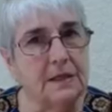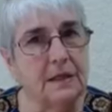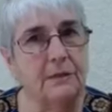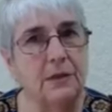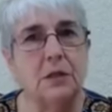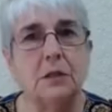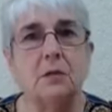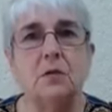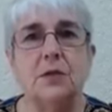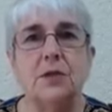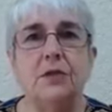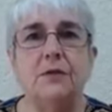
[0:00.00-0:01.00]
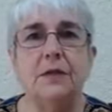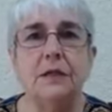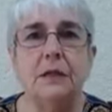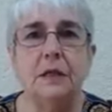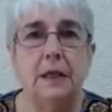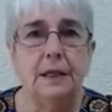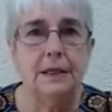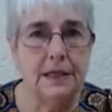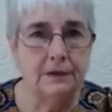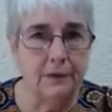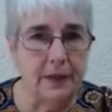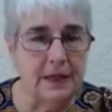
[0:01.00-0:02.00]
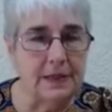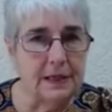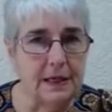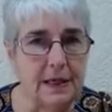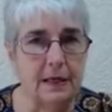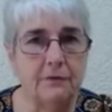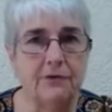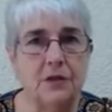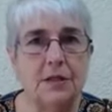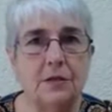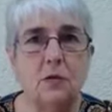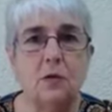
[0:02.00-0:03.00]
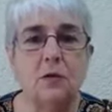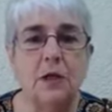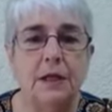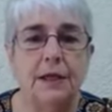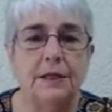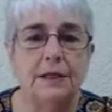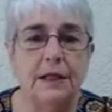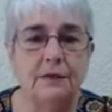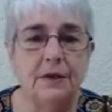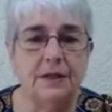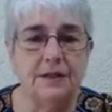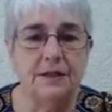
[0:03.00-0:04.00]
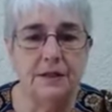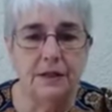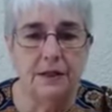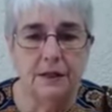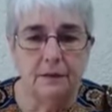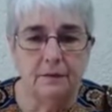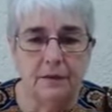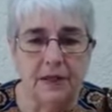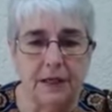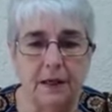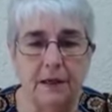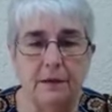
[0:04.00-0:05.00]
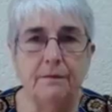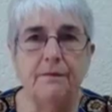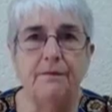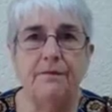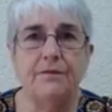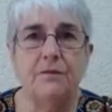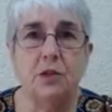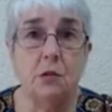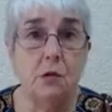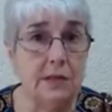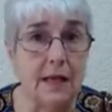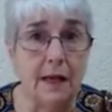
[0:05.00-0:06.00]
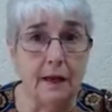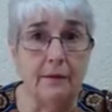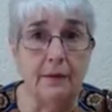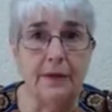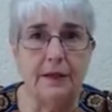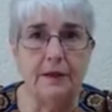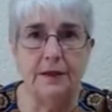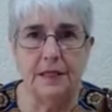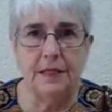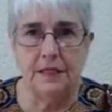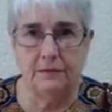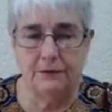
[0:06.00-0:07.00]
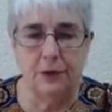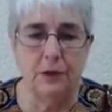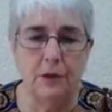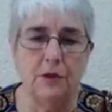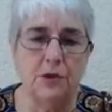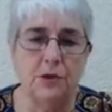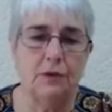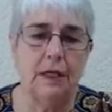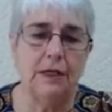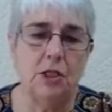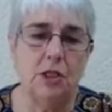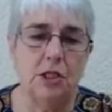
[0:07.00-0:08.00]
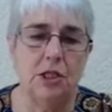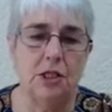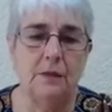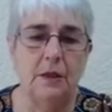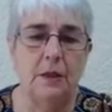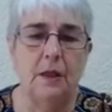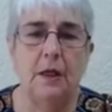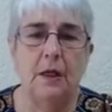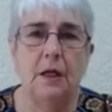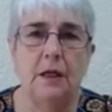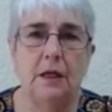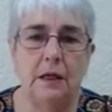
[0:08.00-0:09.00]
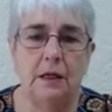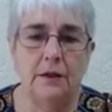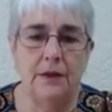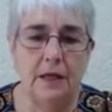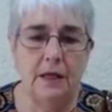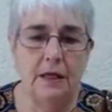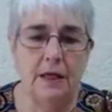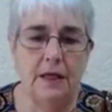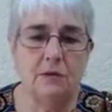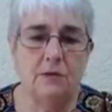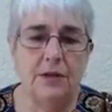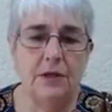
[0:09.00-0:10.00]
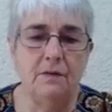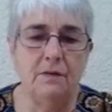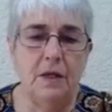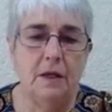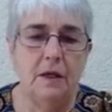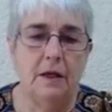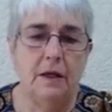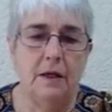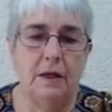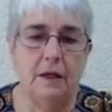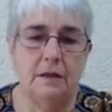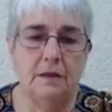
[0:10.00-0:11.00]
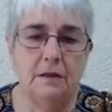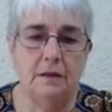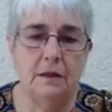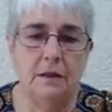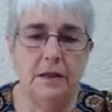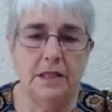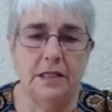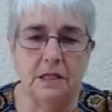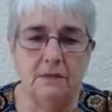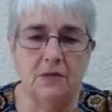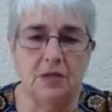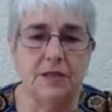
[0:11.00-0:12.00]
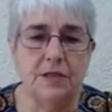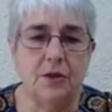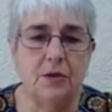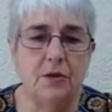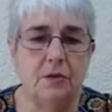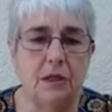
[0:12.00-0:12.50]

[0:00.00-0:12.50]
come into Saul's service. David plays the harp for Saul. David has become Saul's armor bearer. That's a very close relationship that he has with him, and it seems as though